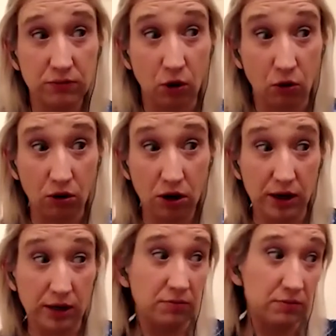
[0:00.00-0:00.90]
or
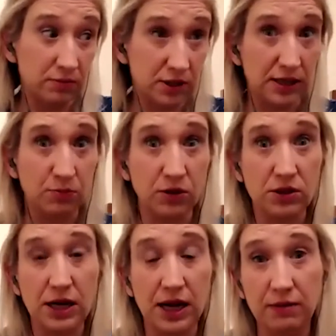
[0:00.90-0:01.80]
in 6
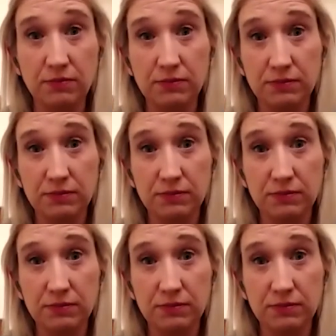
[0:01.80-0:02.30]
months' time,